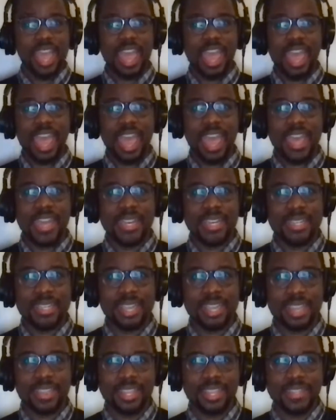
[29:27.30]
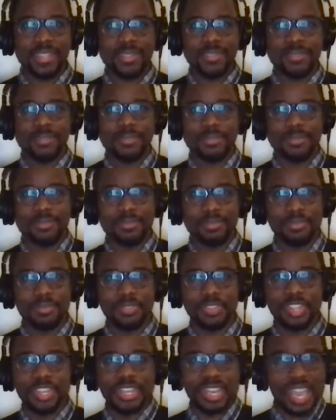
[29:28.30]
and and then
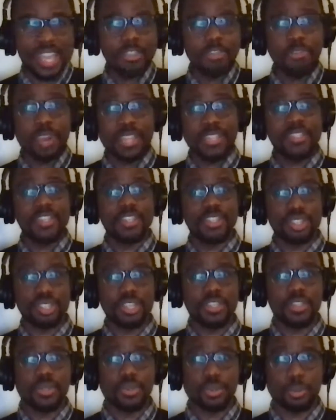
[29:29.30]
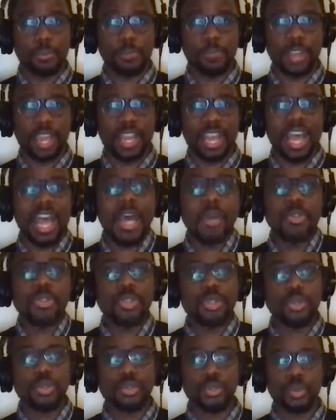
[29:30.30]
the next transition is sort of like how do
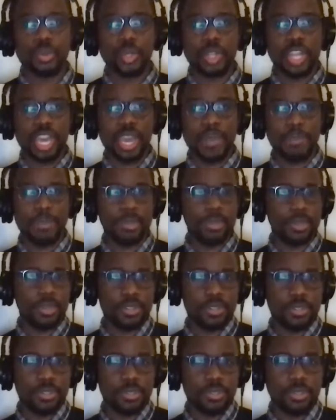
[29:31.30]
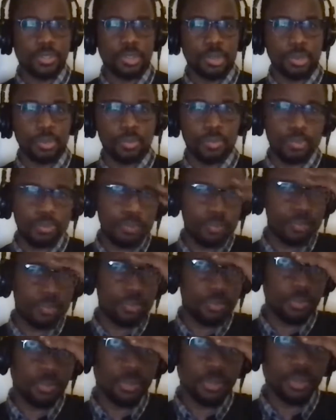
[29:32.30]
you do that because you know
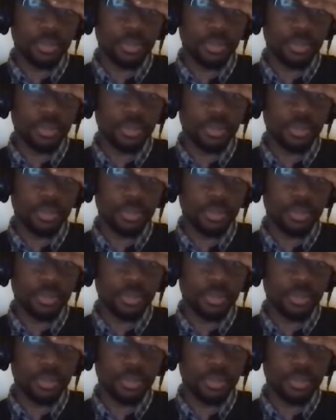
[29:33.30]
you